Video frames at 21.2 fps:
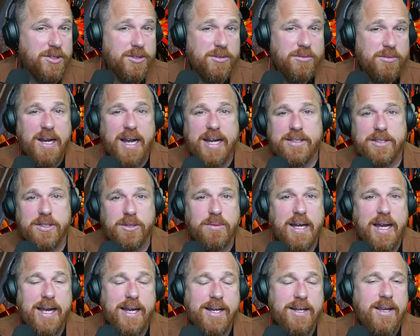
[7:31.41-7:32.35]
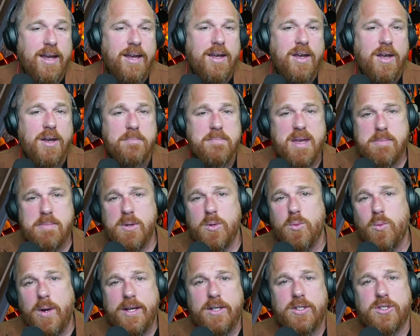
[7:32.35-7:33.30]
to ride the ride,
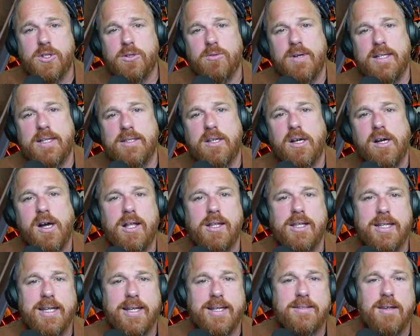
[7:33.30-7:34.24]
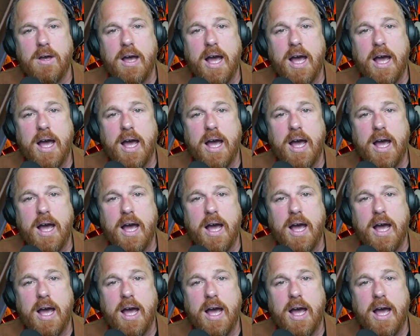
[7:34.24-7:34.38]
maybe wait till around the holidays.